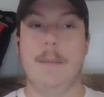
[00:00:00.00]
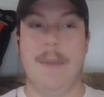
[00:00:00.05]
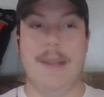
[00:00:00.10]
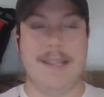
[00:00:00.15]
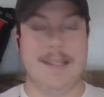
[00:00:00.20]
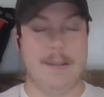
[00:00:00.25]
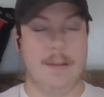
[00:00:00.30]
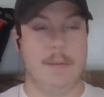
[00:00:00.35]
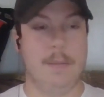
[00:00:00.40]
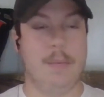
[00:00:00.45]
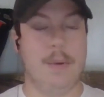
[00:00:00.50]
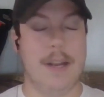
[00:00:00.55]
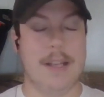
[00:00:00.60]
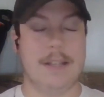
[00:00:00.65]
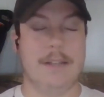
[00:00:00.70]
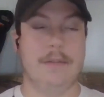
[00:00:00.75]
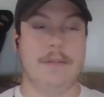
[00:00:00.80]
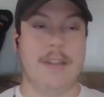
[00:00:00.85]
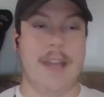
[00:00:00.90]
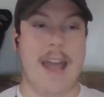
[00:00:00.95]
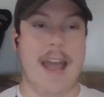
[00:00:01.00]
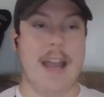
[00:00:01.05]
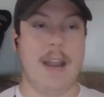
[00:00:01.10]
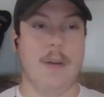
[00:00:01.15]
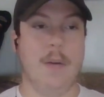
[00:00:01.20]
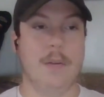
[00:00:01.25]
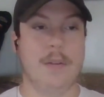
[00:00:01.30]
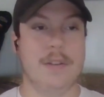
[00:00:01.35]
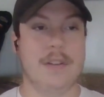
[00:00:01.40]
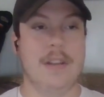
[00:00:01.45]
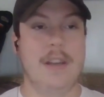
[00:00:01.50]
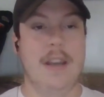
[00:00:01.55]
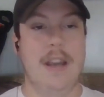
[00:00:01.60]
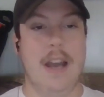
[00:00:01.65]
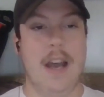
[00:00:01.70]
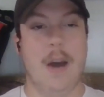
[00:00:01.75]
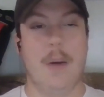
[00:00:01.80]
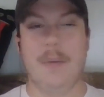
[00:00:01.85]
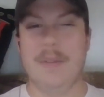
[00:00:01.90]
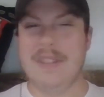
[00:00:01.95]
made some impressive tackles,
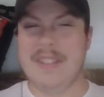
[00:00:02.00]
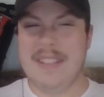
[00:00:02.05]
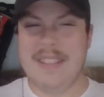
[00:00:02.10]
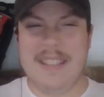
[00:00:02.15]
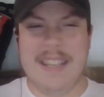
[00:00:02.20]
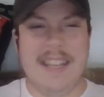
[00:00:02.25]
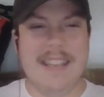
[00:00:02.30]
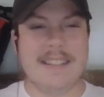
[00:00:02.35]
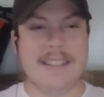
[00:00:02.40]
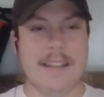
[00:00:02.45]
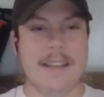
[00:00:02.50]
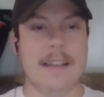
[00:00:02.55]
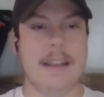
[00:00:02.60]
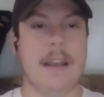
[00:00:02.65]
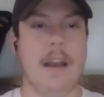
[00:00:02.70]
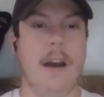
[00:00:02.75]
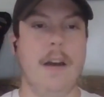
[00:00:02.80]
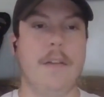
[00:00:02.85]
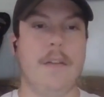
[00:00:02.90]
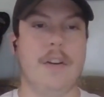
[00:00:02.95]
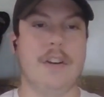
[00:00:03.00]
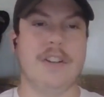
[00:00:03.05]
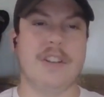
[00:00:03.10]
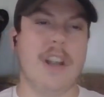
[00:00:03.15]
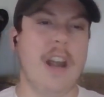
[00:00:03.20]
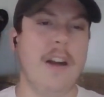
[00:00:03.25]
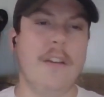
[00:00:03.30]
was decent in coverage.